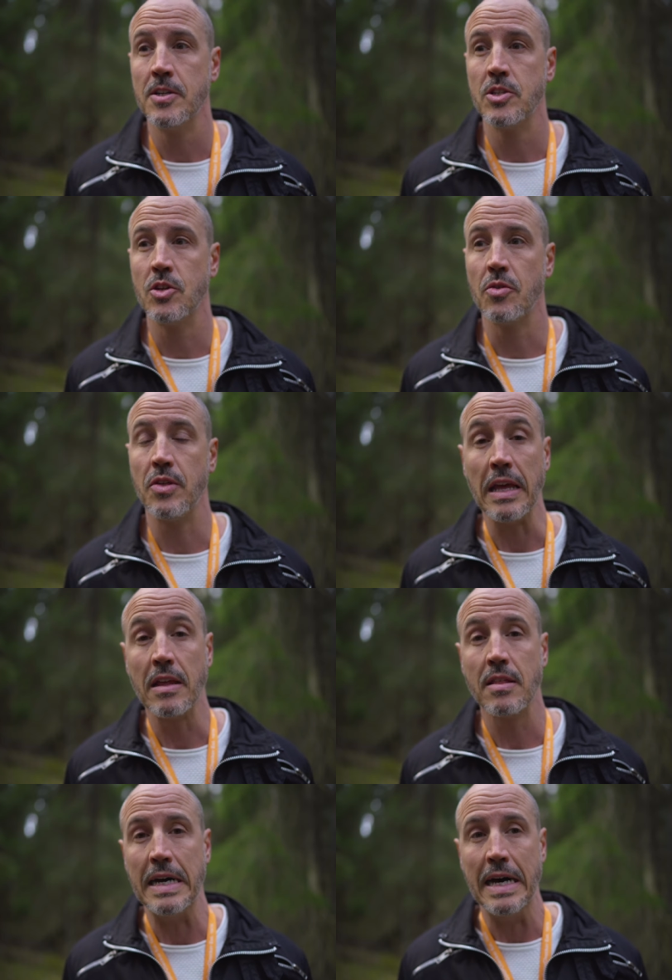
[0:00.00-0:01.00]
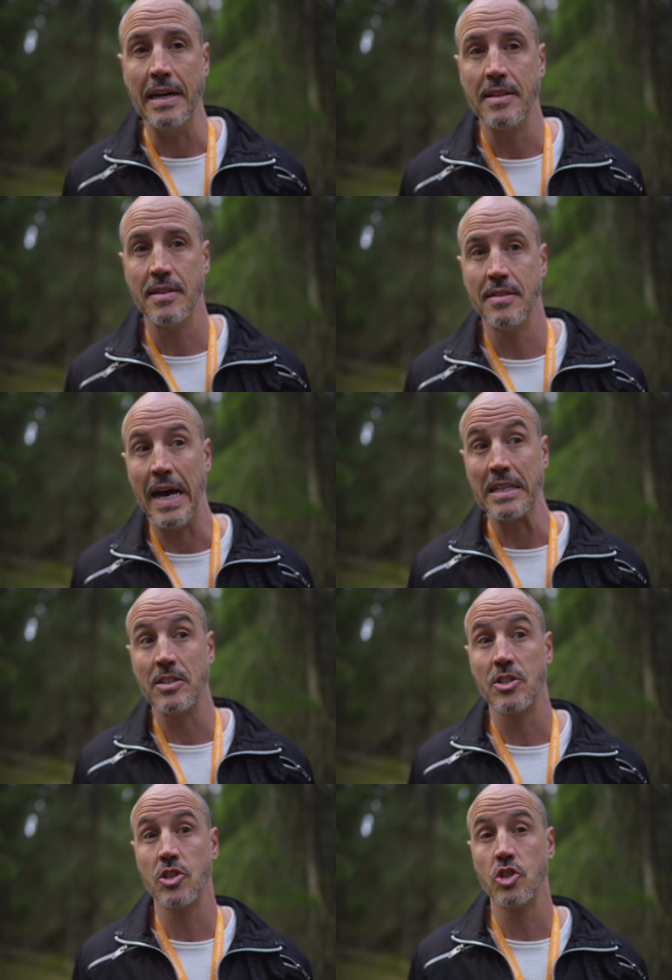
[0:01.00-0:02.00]
to think that
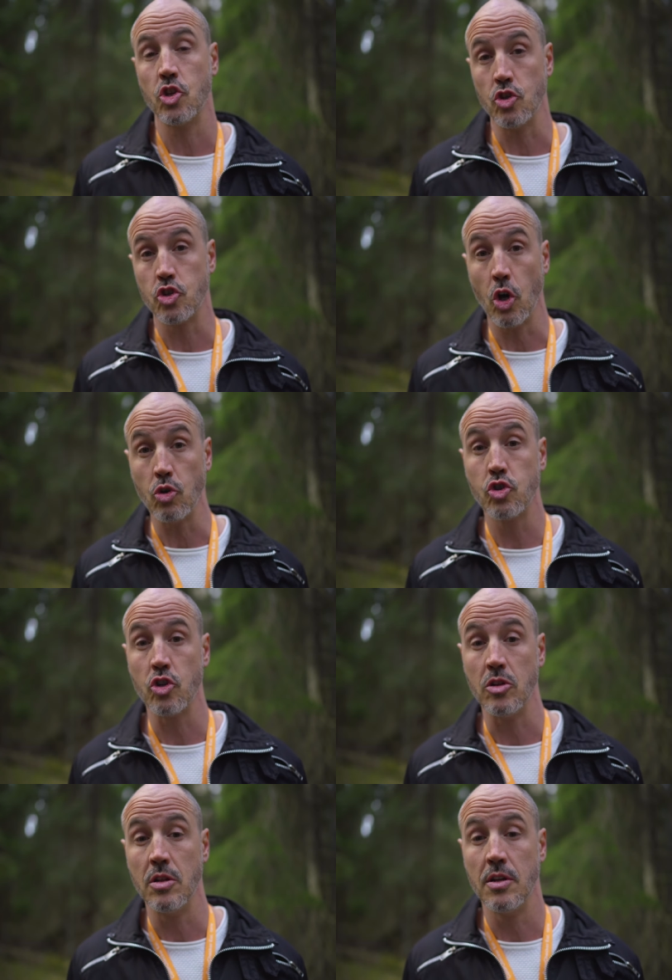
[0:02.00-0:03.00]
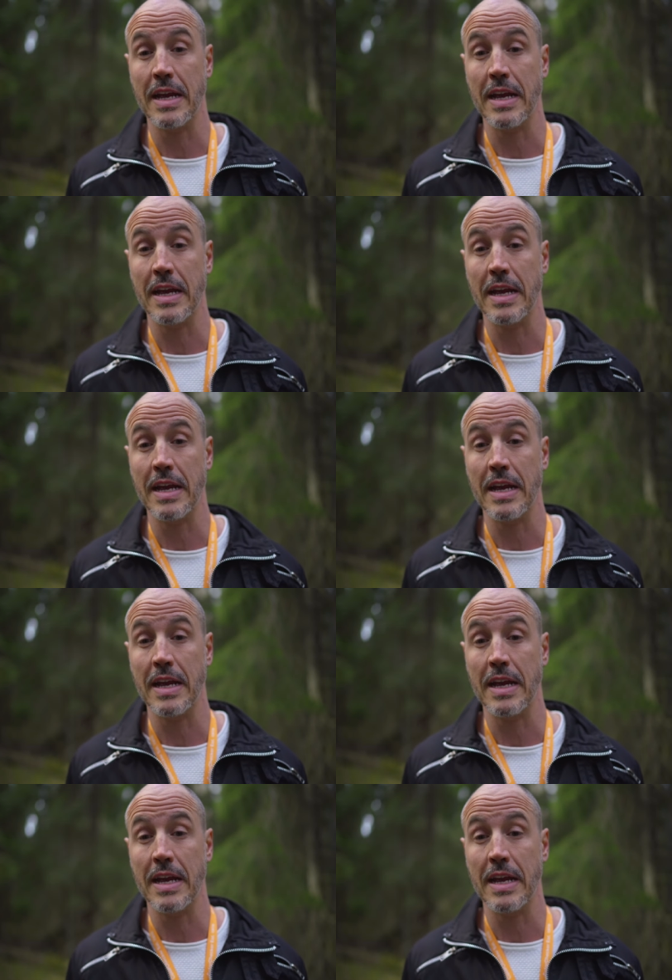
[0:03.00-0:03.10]
that's your social